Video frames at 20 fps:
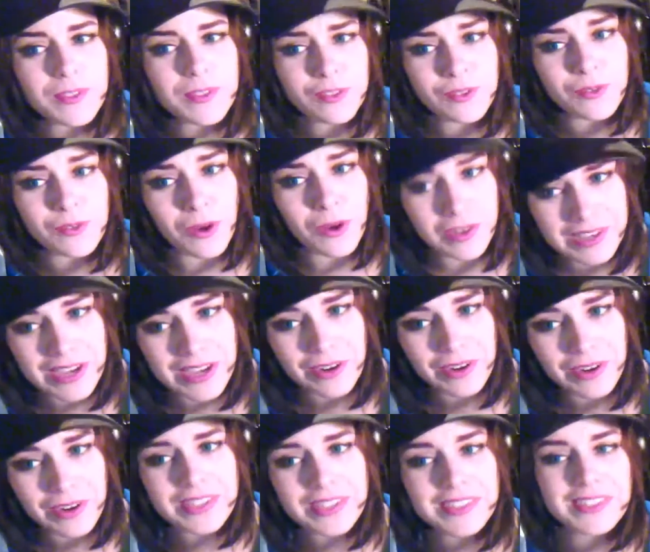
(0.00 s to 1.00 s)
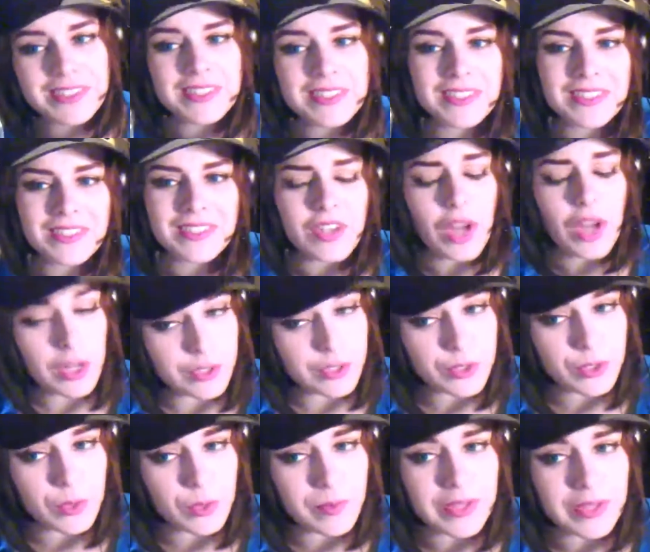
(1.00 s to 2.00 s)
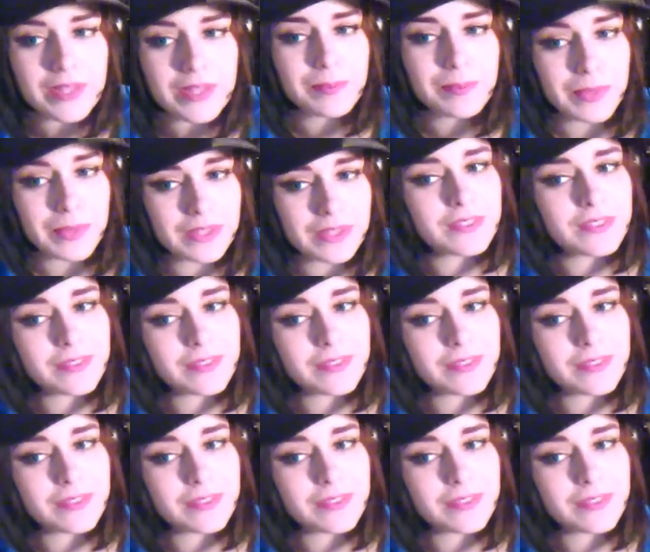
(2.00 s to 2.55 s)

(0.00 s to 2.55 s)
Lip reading: strong, caring, not stupid, but